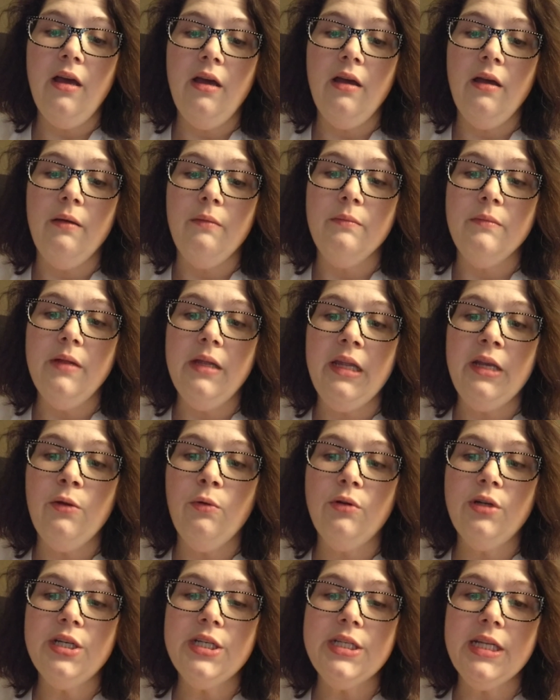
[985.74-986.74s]
um, in
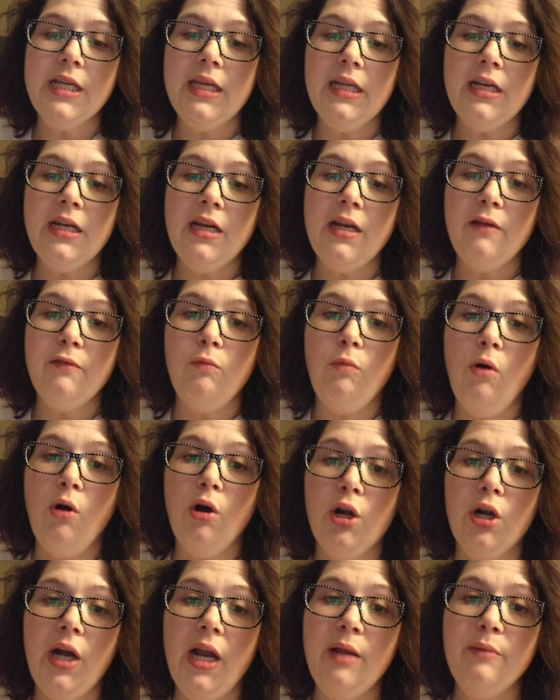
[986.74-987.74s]
order to get in enough
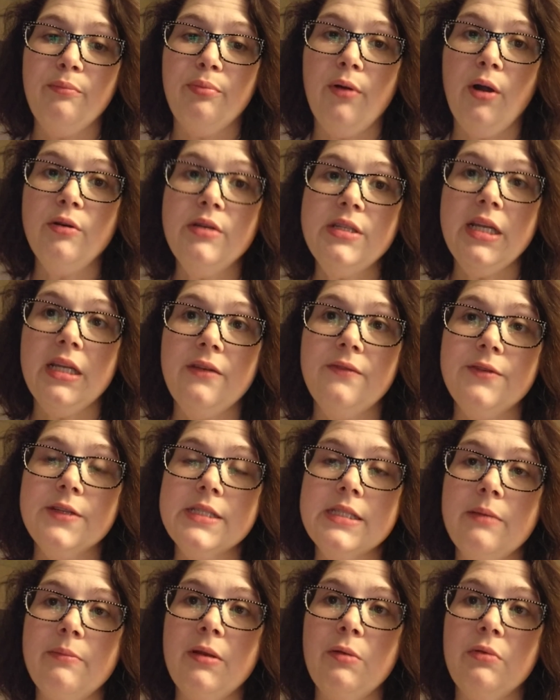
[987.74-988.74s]
water and protein for
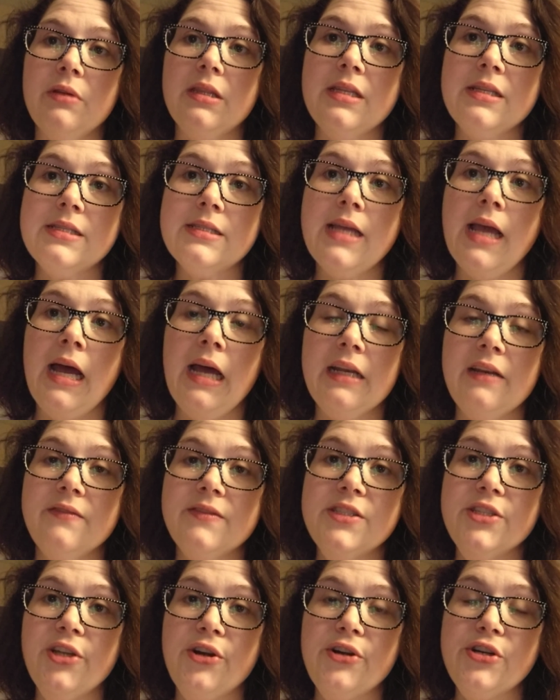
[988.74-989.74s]
somebody with this kind
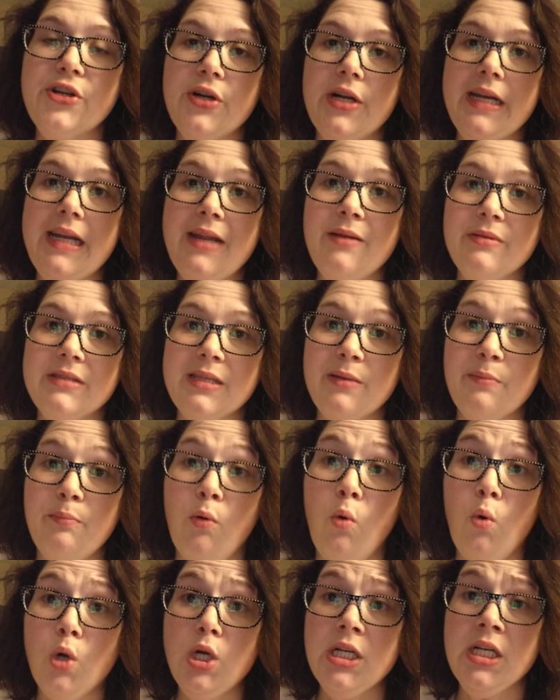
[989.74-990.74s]
of surgery, it was
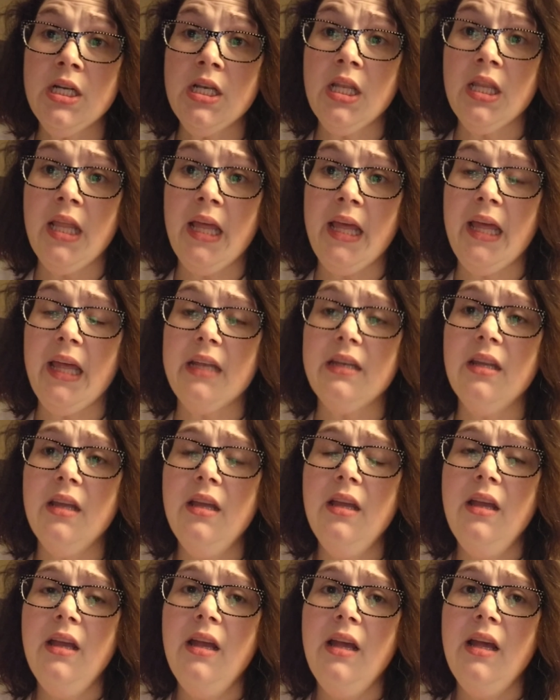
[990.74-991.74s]
important that
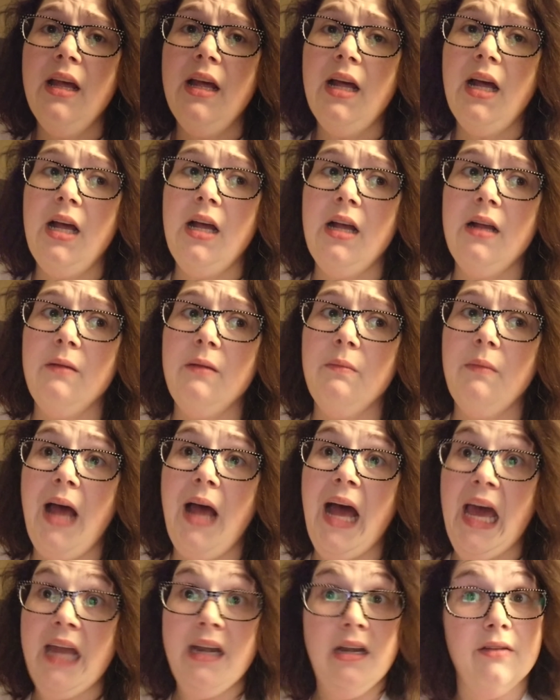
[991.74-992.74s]
um,
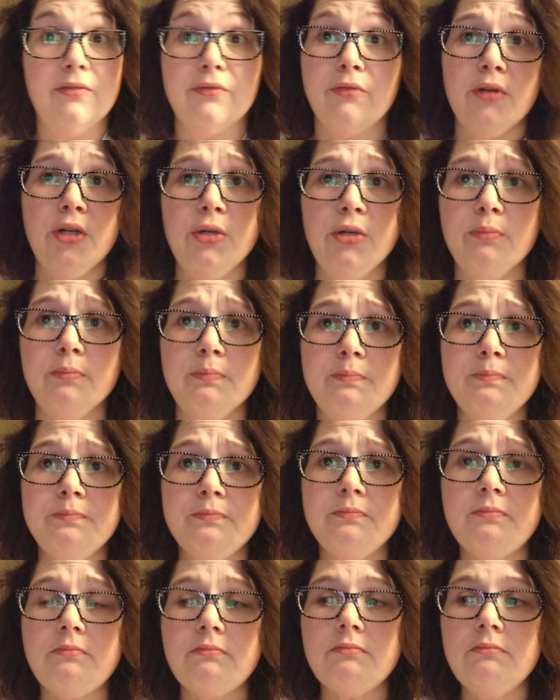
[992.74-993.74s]
I had enough room.
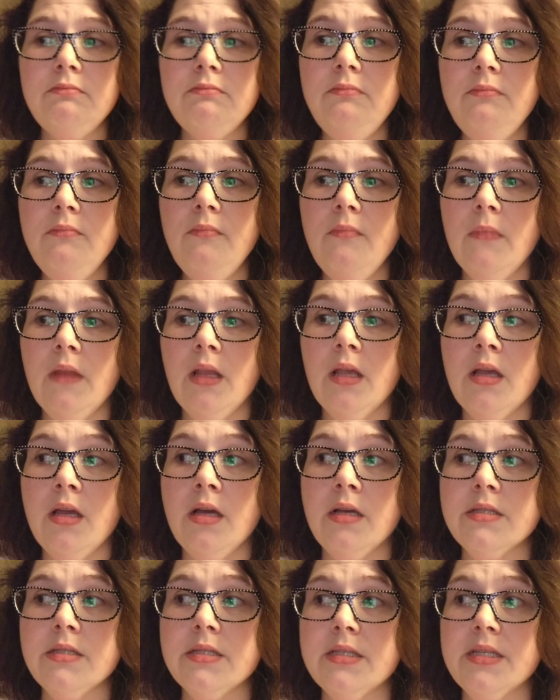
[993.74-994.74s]

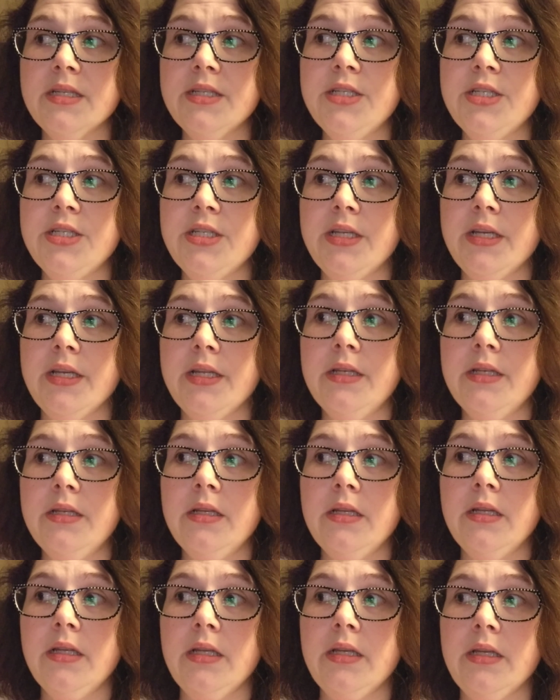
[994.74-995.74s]
Because this shit
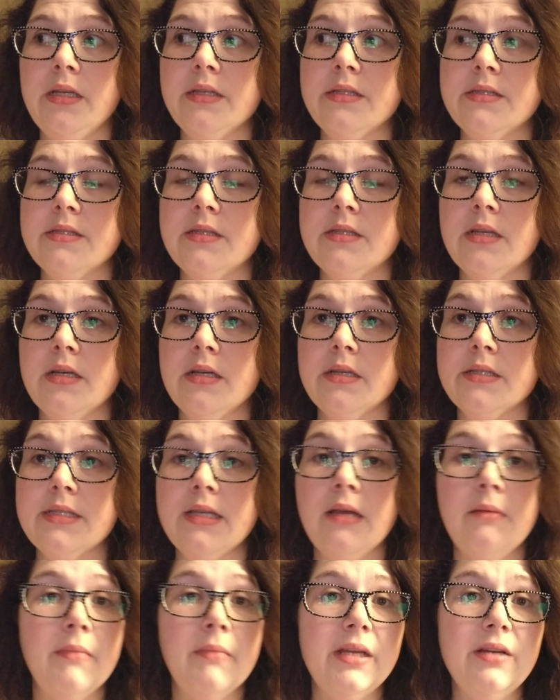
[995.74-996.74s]
is uh,
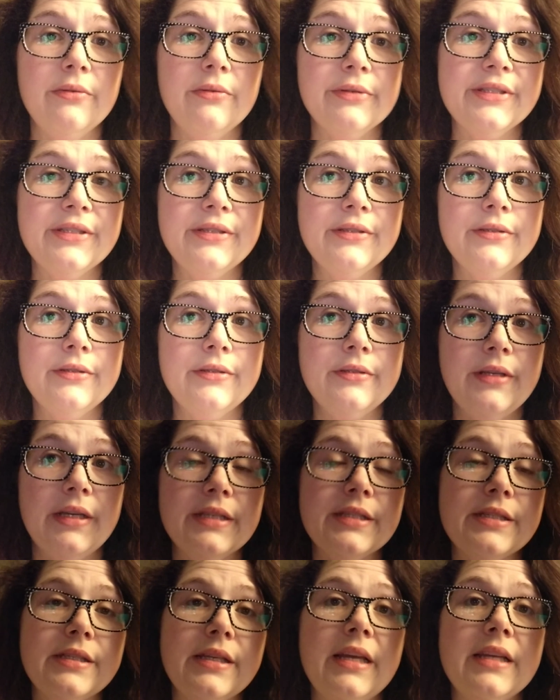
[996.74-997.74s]
something else.
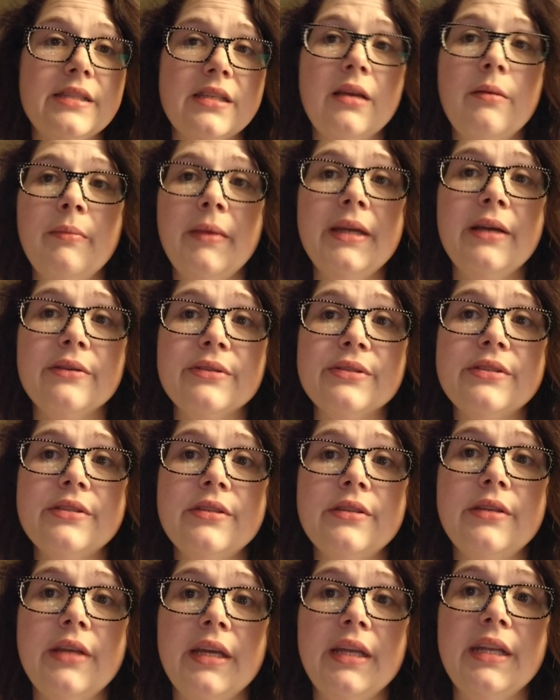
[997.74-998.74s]
It's, it's something else.
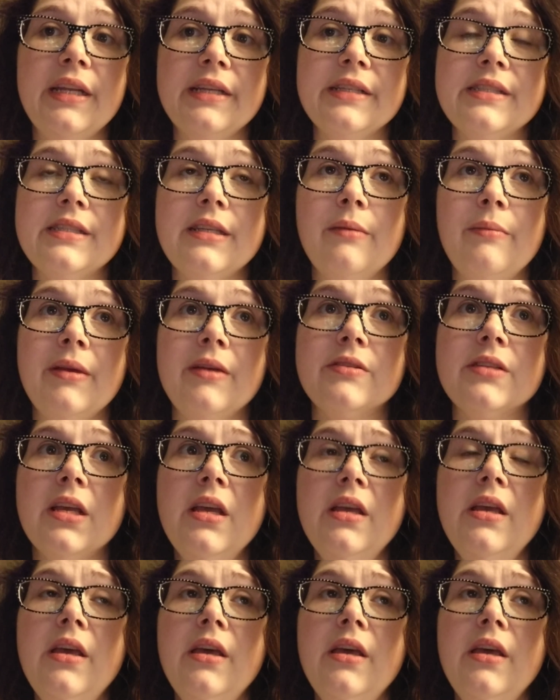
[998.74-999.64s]
It is something else.